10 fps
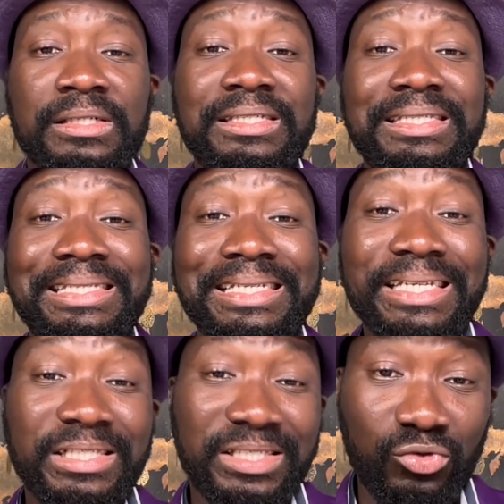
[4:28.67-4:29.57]

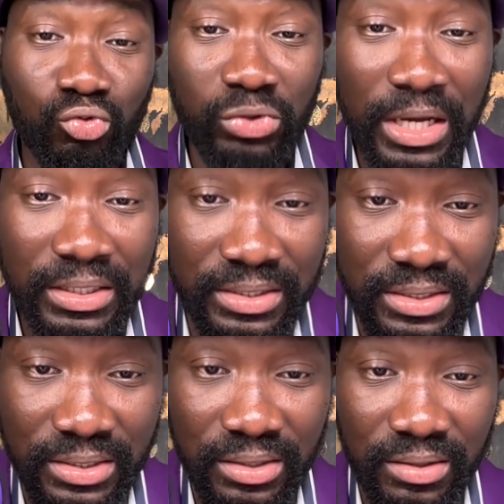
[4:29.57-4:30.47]
didn't do
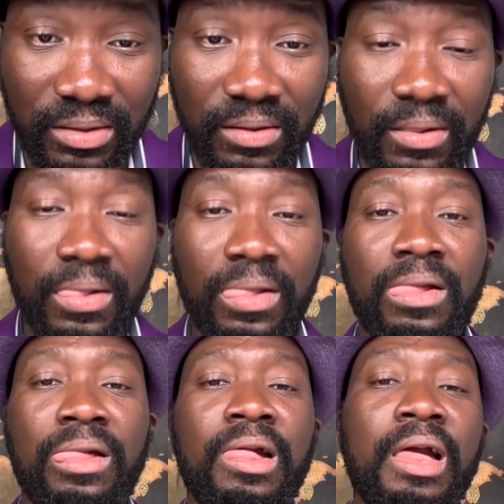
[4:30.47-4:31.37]
that.
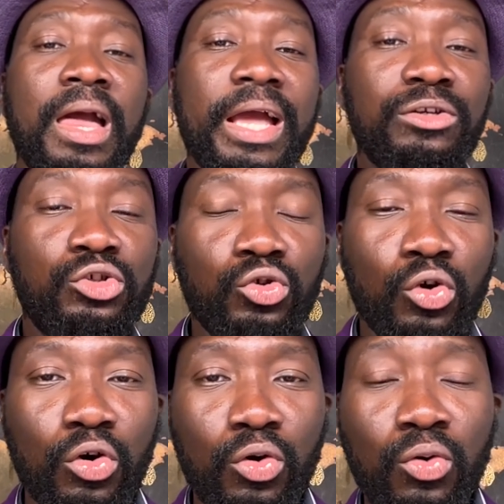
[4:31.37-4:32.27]
And
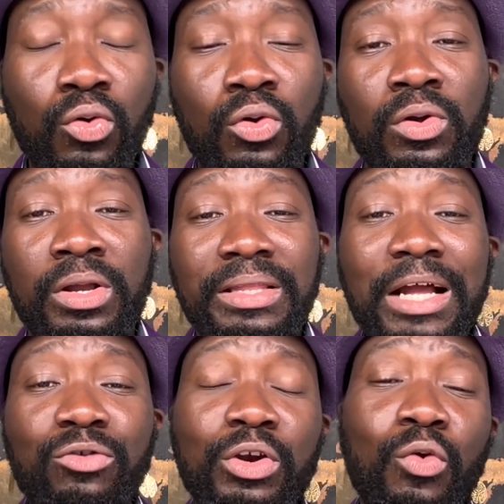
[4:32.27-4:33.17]
so
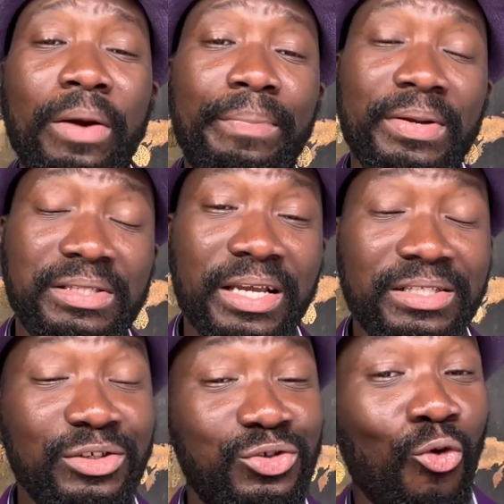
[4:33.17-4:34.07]
that
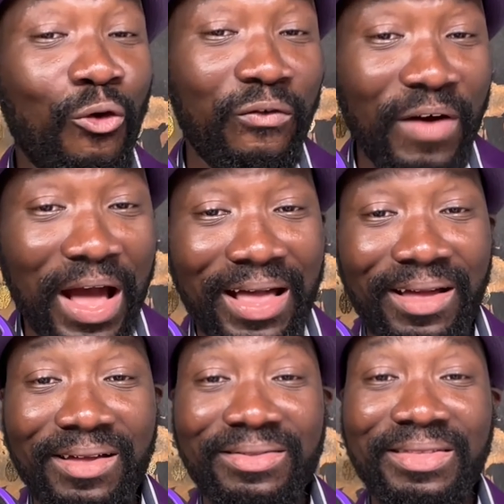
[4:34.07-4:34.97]
21% is over
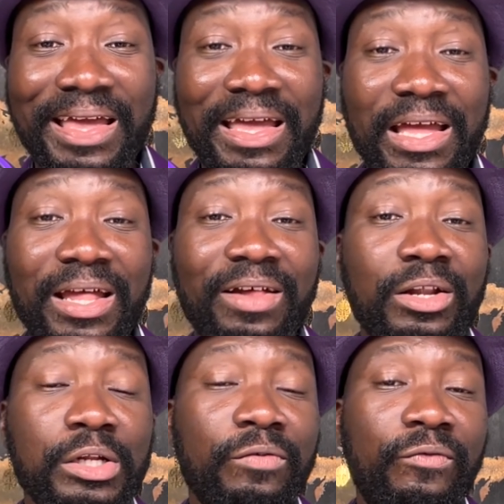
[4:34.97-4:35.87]
the
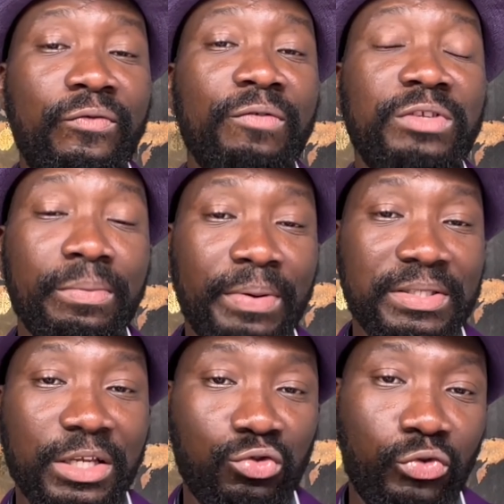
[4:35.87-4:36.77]

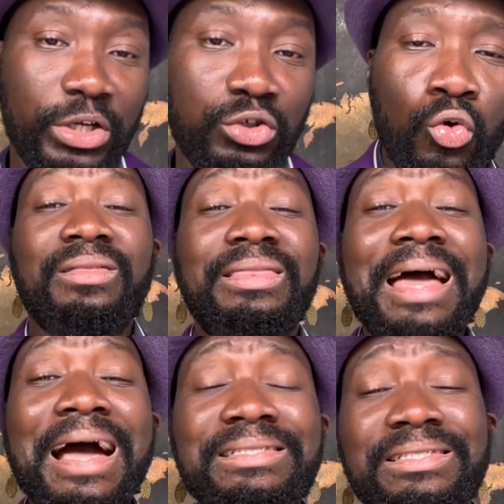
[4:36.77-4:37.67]
15% threshold.
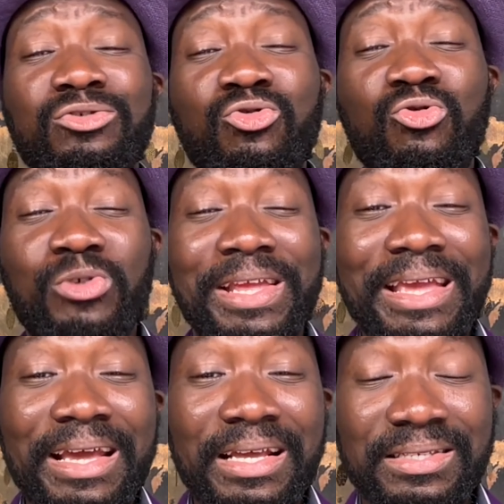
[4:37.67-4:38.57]
That
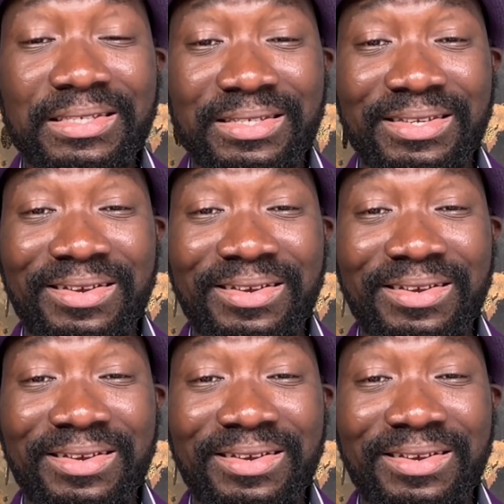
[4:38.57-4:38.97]
triggers